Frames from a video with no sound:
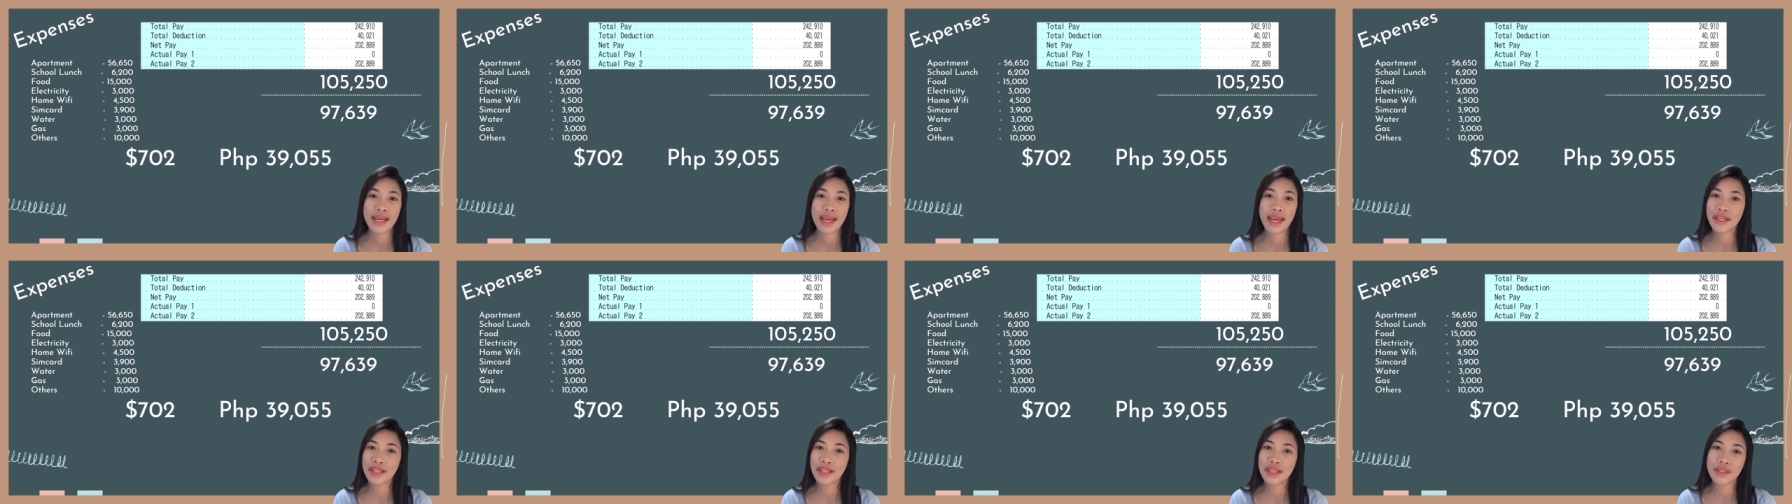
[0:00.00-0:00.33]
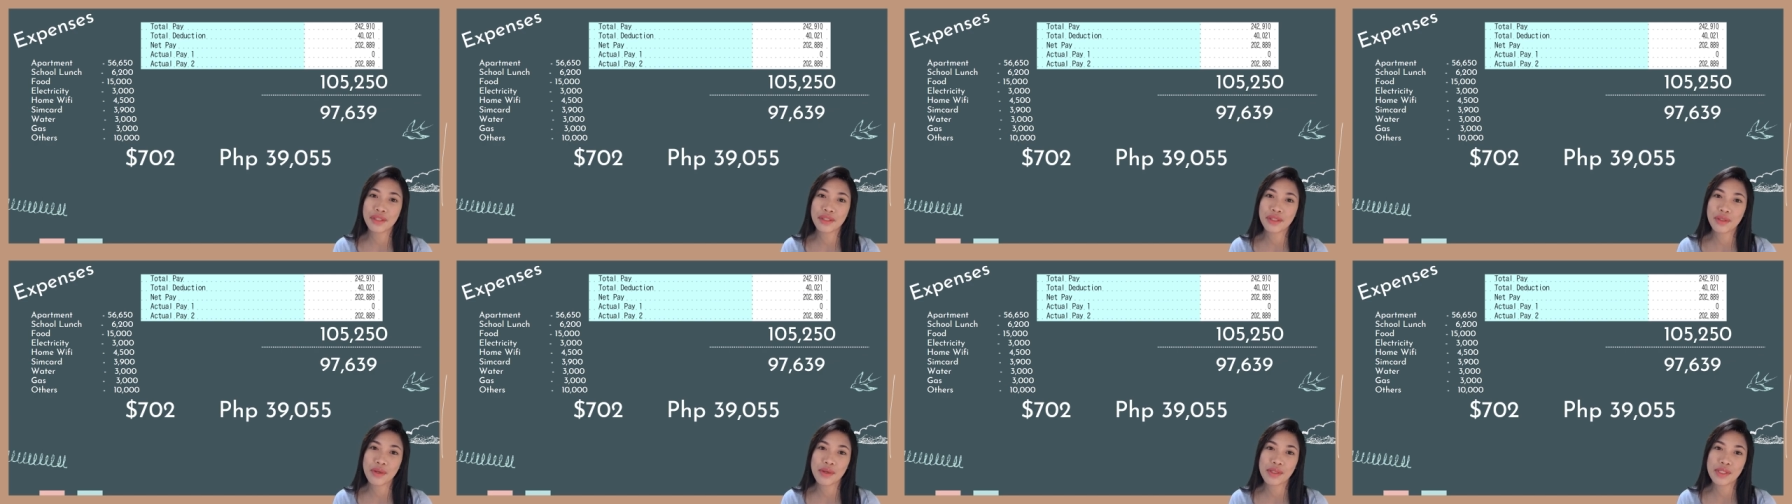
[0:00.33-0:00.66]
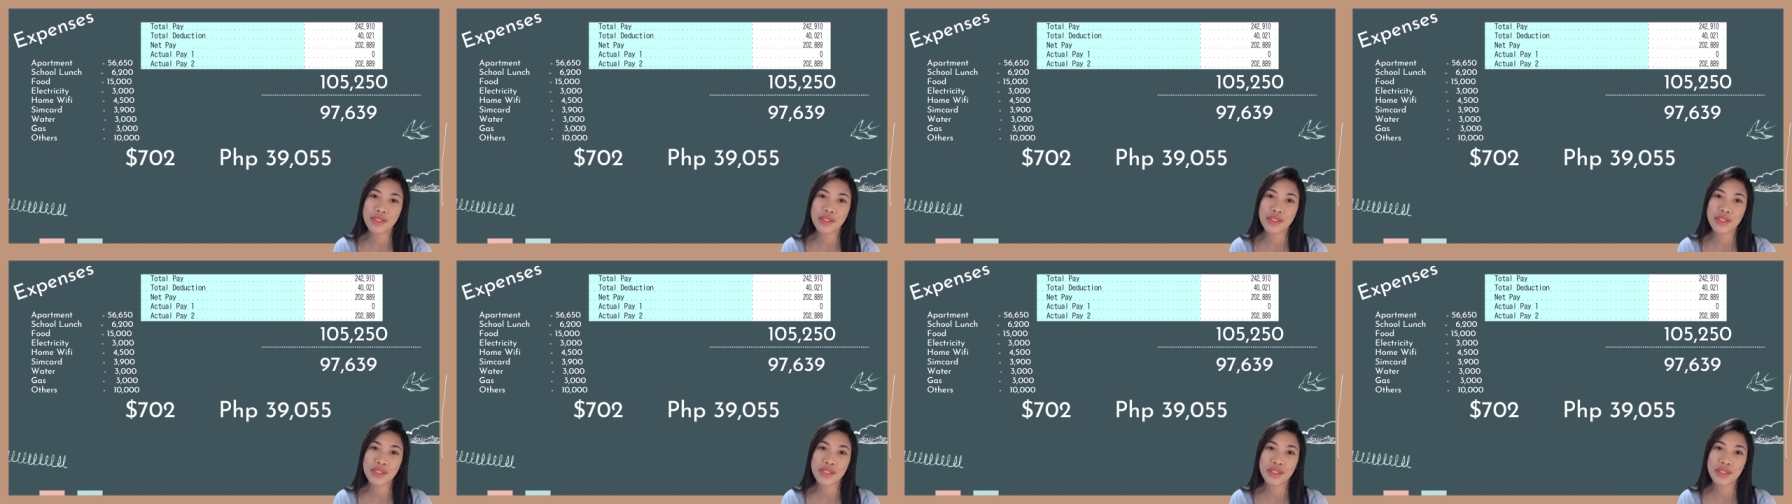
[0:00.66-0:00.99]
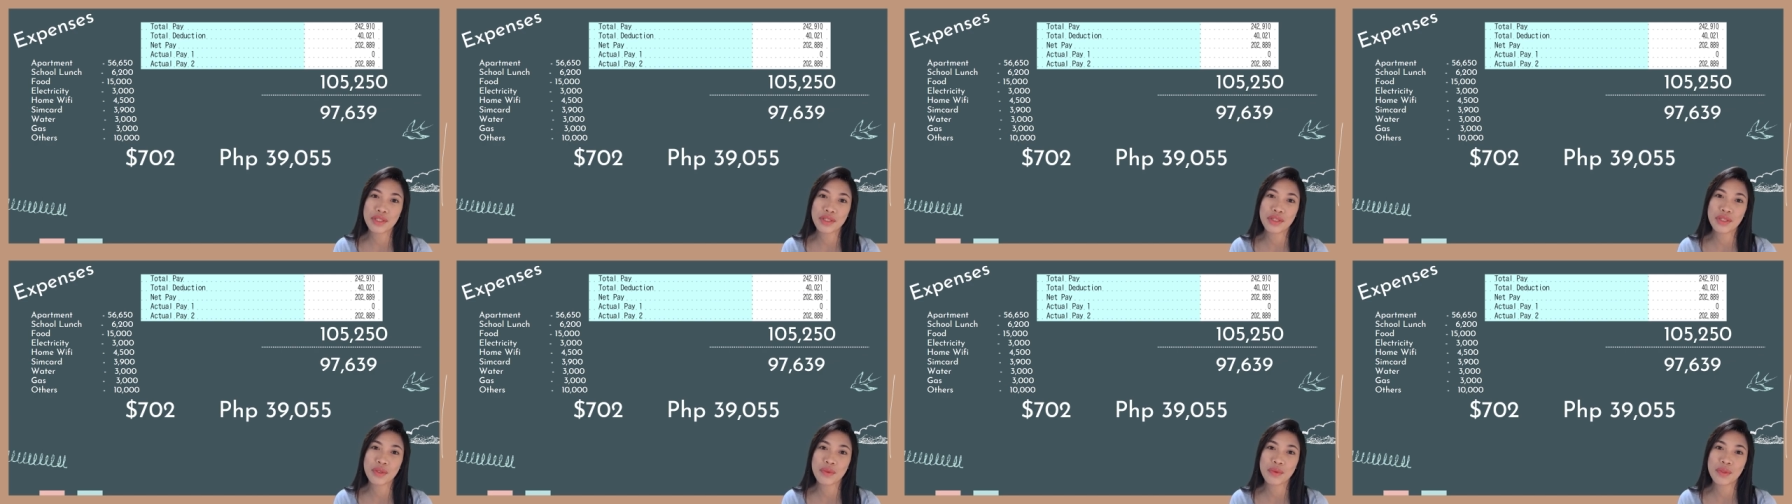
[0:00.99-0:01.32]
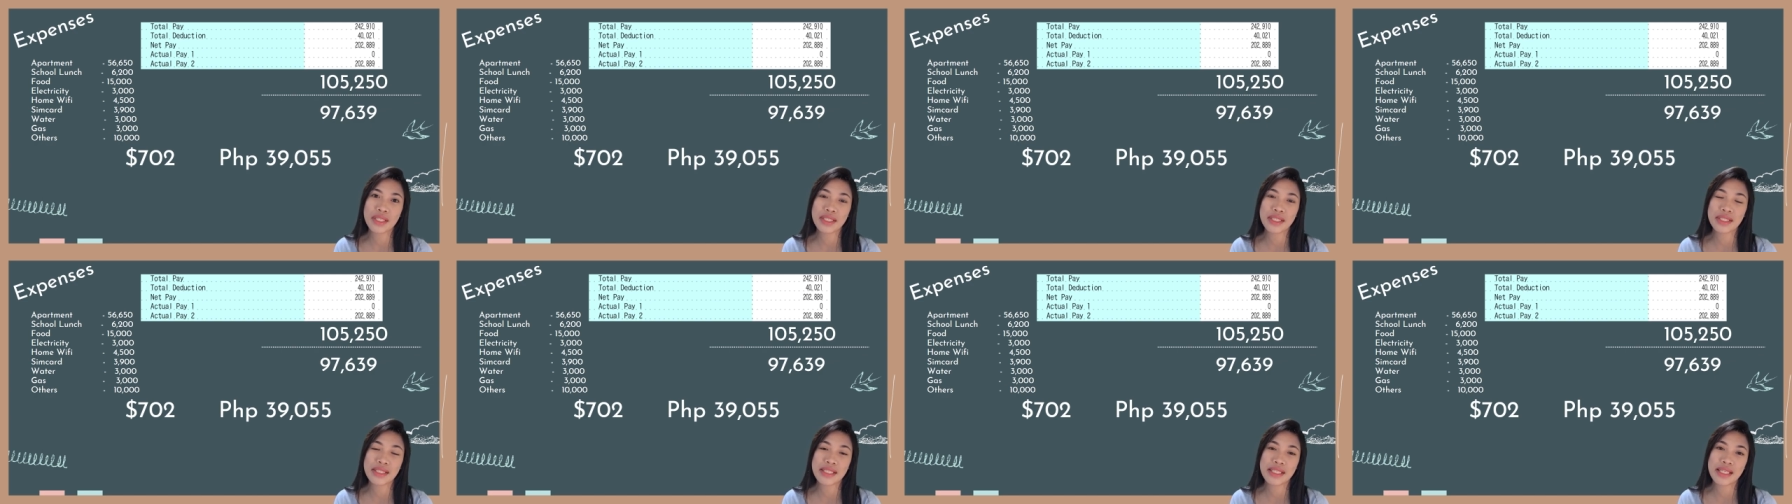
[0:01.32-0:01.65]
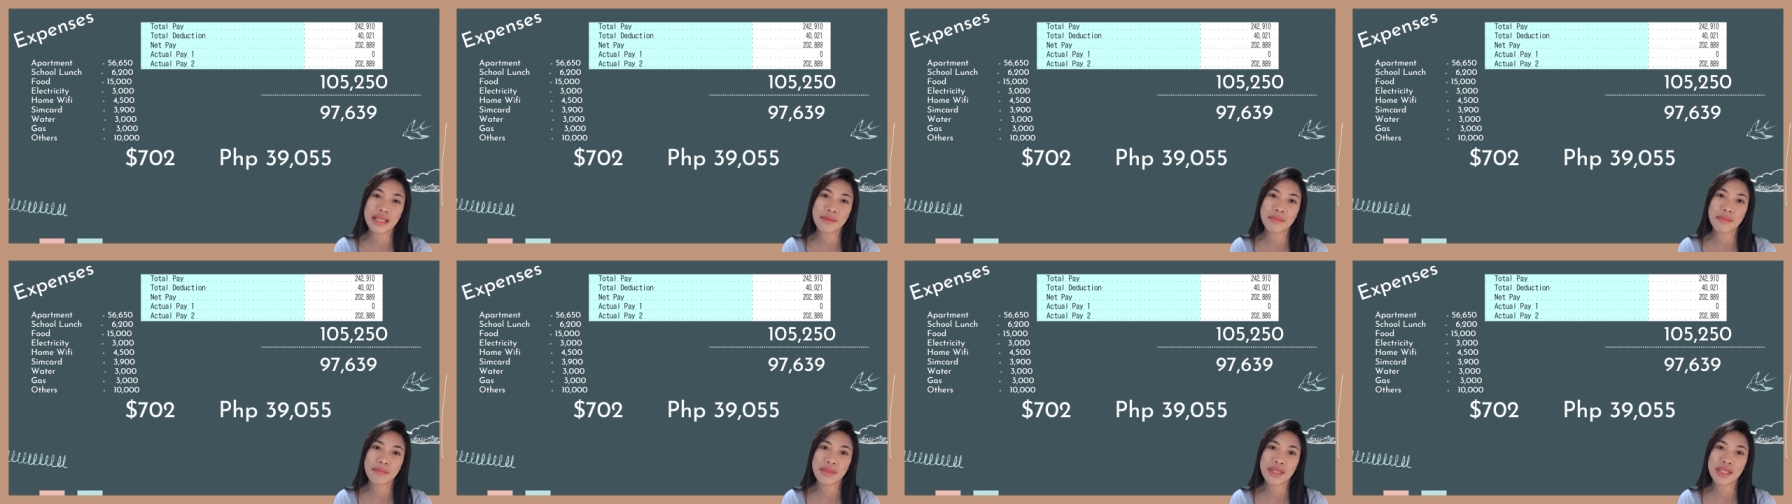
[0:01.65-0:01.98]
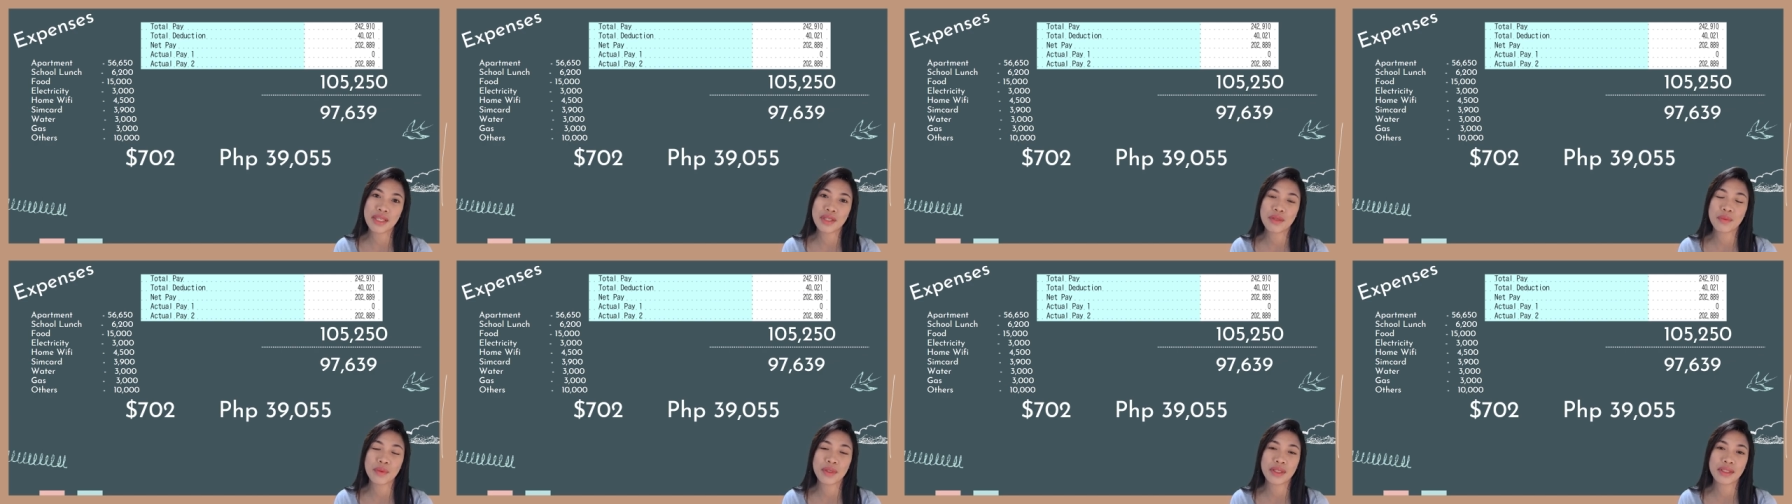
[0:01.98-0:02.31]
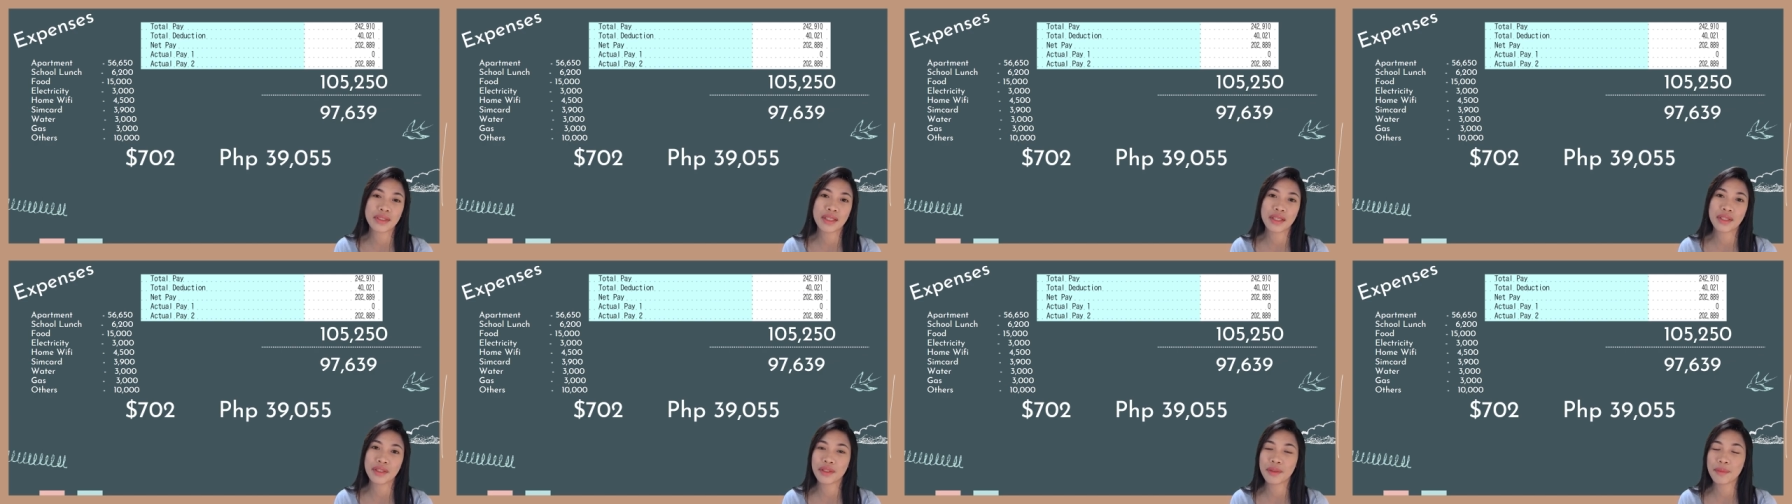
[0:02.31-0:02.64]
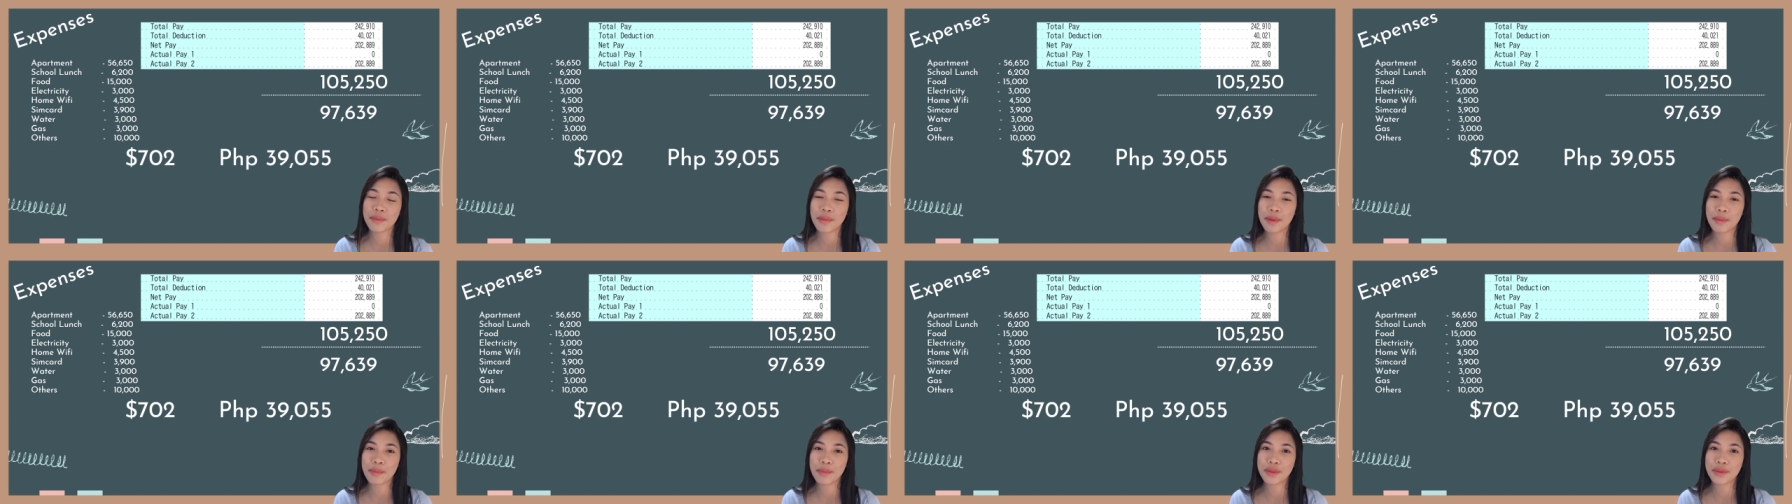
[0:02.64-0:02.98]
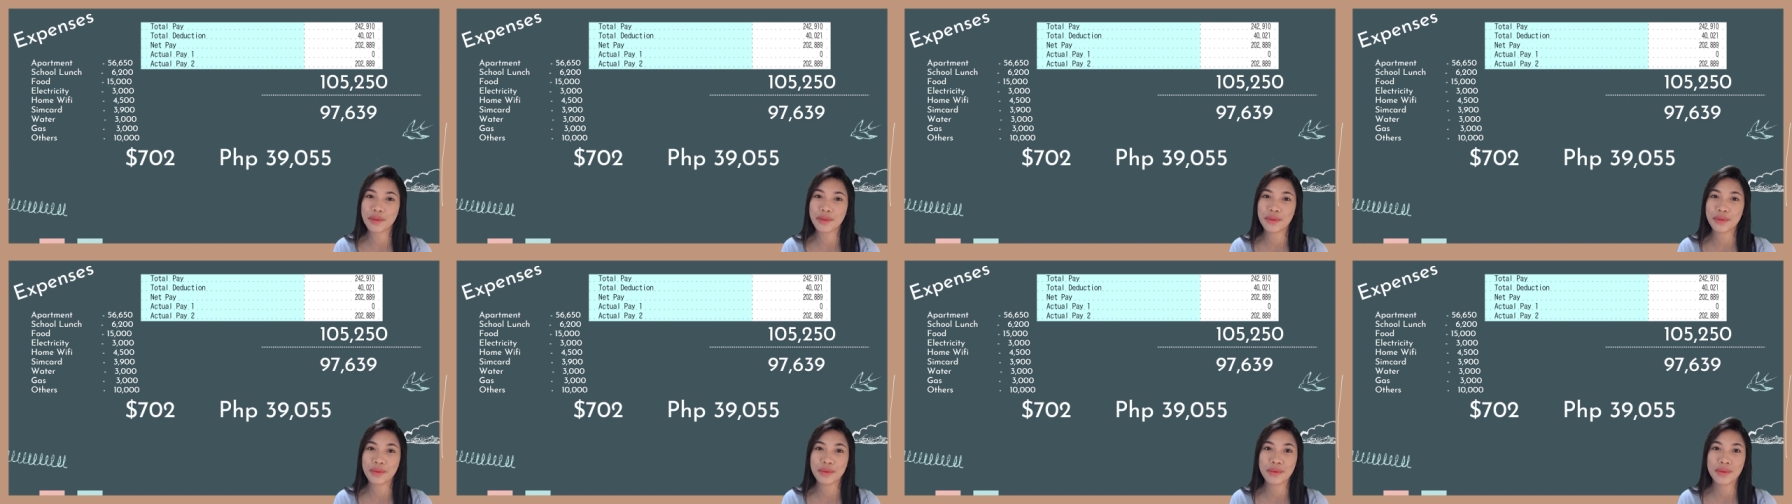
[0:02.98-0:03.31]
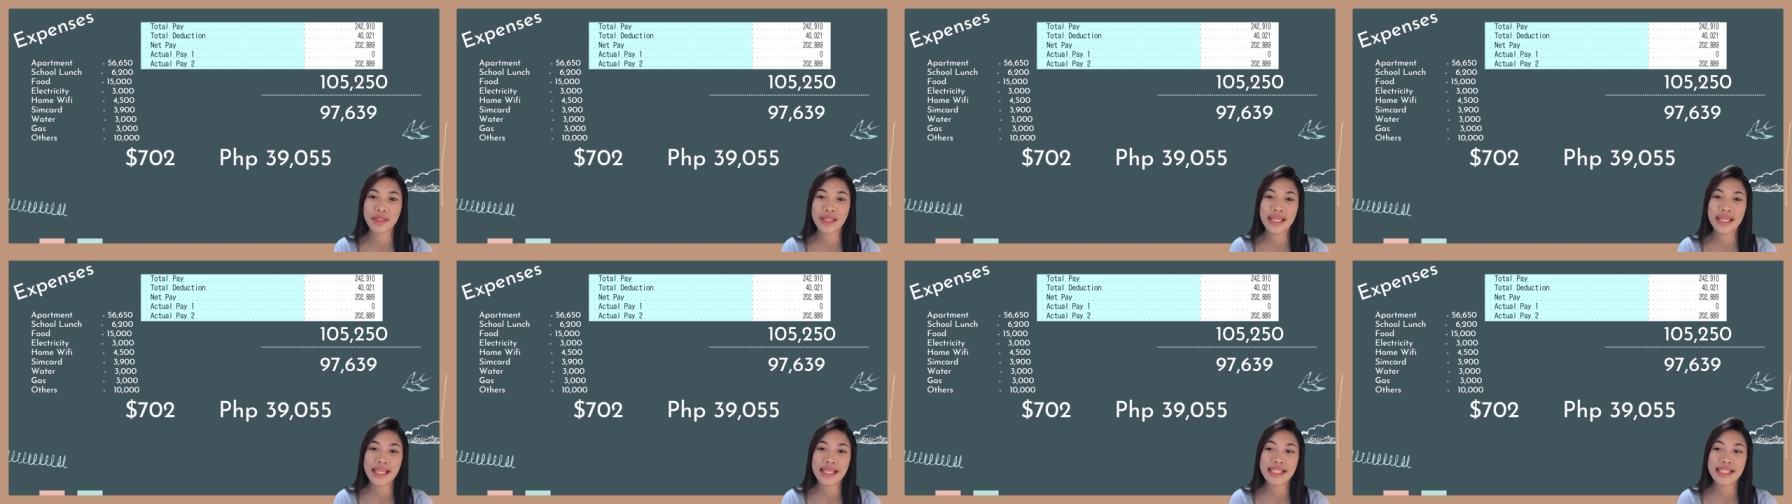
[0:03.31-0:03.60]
any other questions and you don't want to D M me, you want other people to